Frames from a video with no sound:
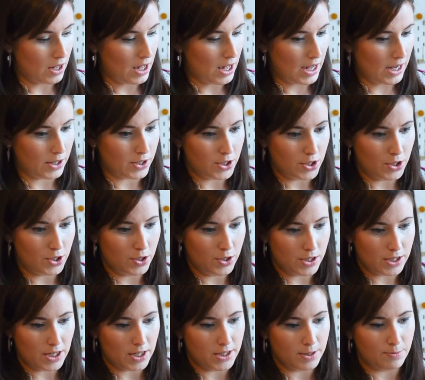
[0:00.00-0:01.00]
how to use
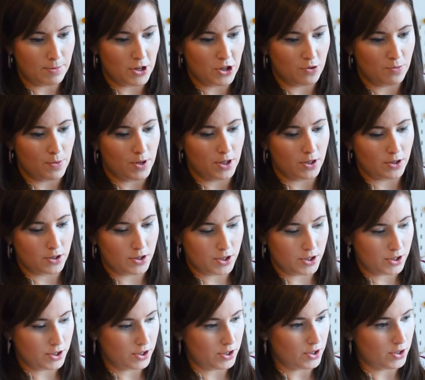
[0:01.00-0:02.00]
those
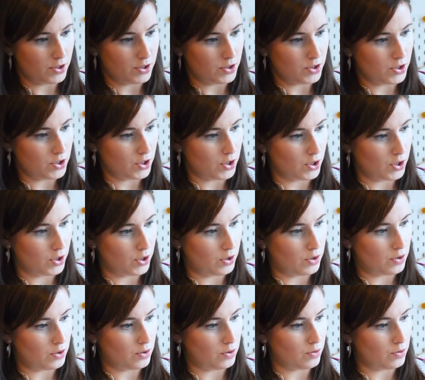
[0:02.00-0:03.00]
measurements
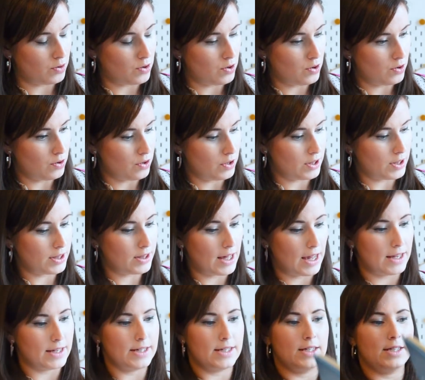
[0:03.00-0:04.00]
to,
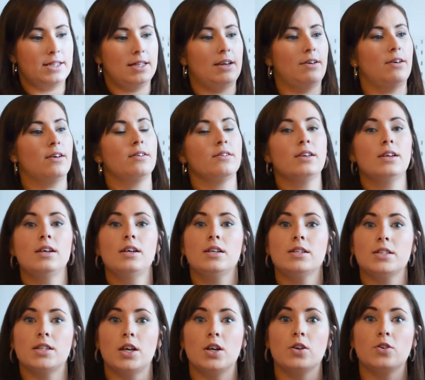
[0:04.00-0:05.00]
that's there,
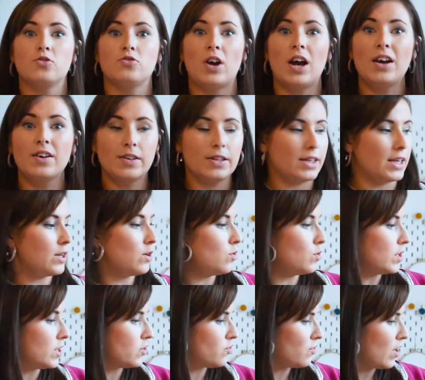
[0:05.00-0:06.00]
so they call
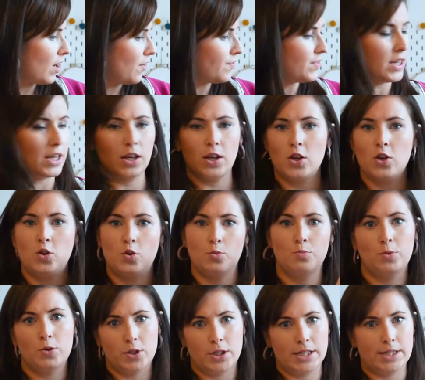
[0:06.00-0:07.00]
it drafting your
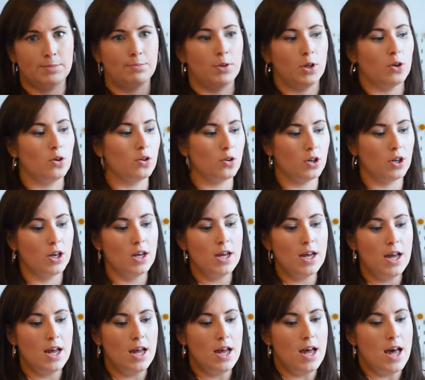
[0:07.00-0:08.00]
bodice block,
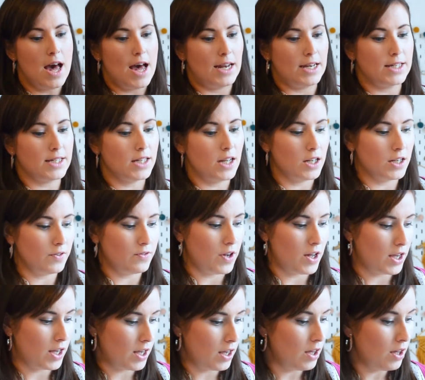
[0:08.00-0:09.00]
and it's kind of
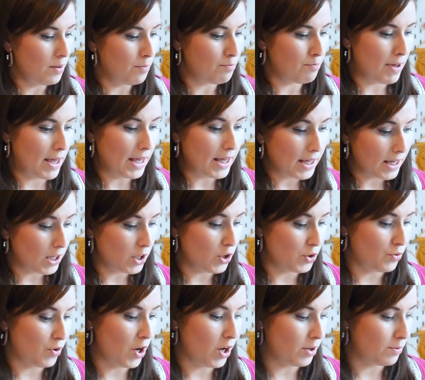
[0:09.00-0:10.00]
like making
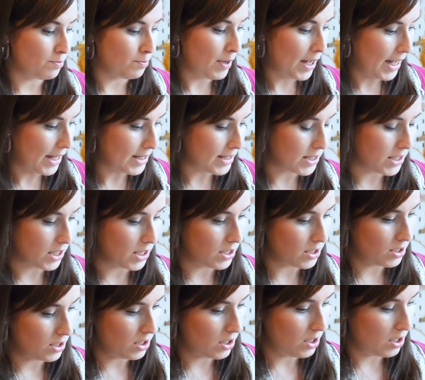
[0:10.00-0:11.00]
your own pattern,